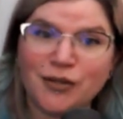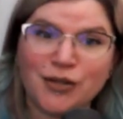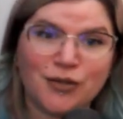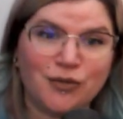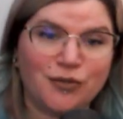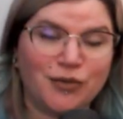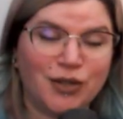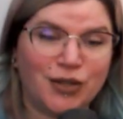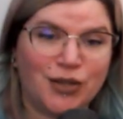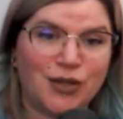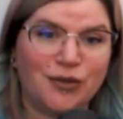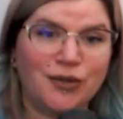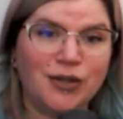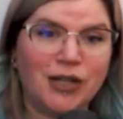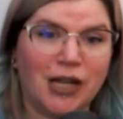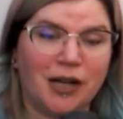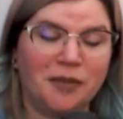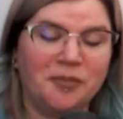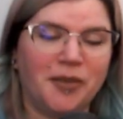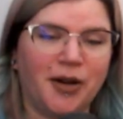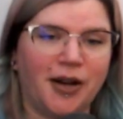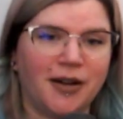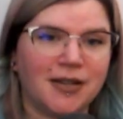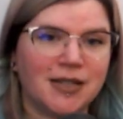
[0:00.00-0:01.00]
so we'll do an
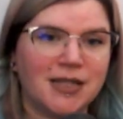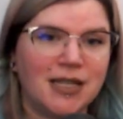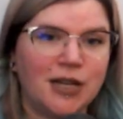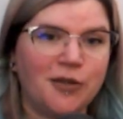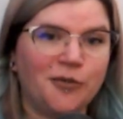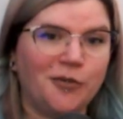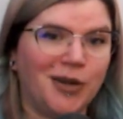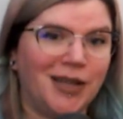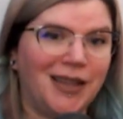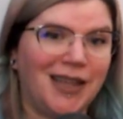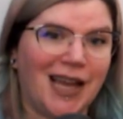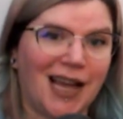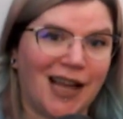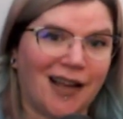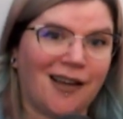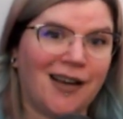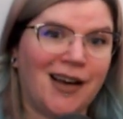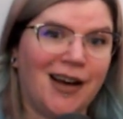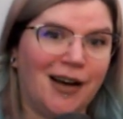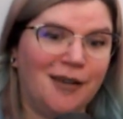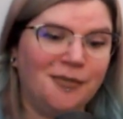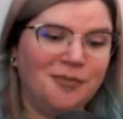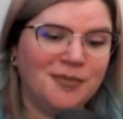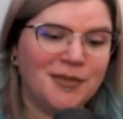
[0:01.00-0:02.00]
unboxing when that
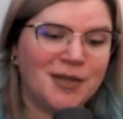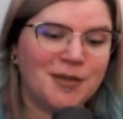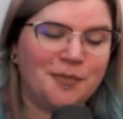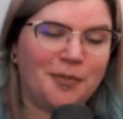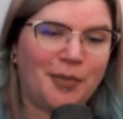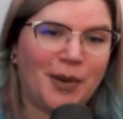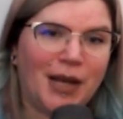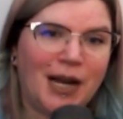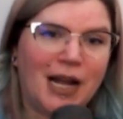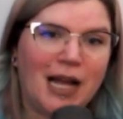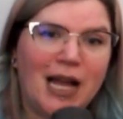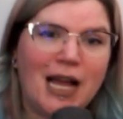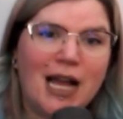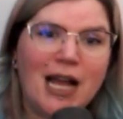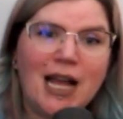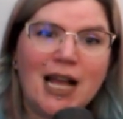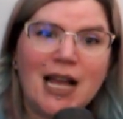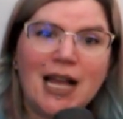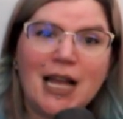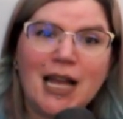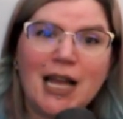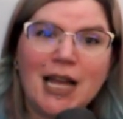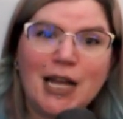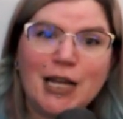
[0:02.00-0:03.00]
comes, but
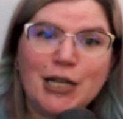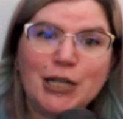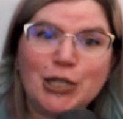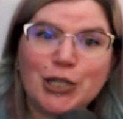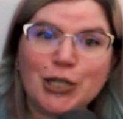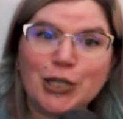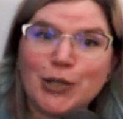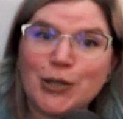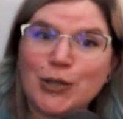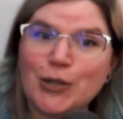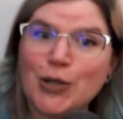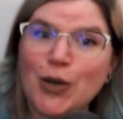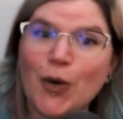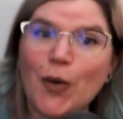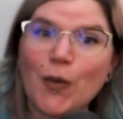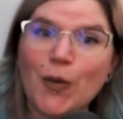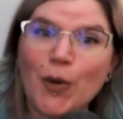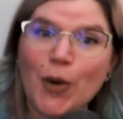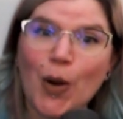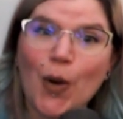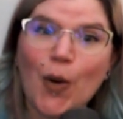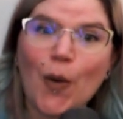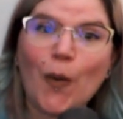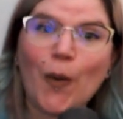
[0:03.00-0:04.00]
I just
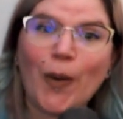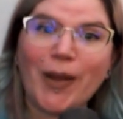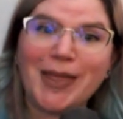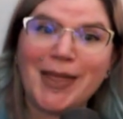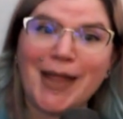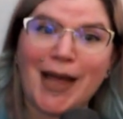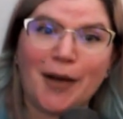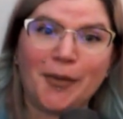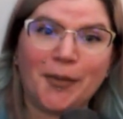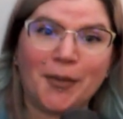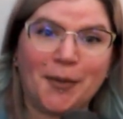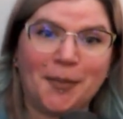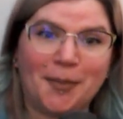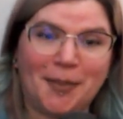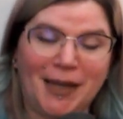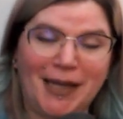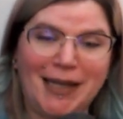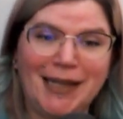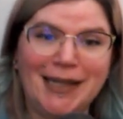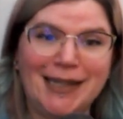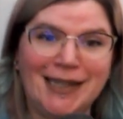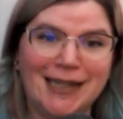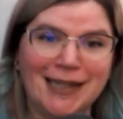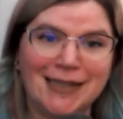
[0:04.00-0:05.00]
don't know when that will
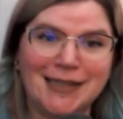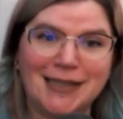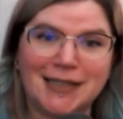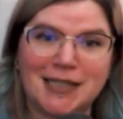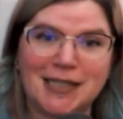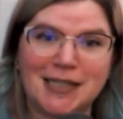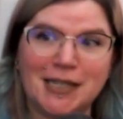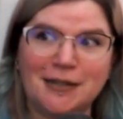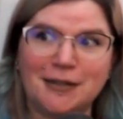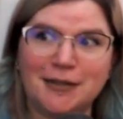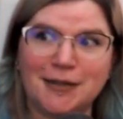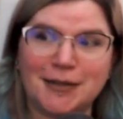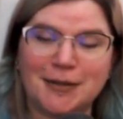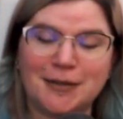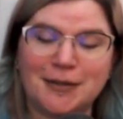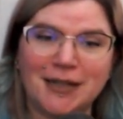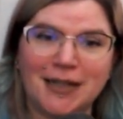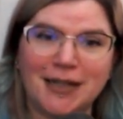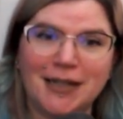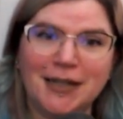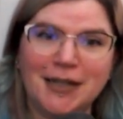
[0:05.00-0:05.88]
be because there's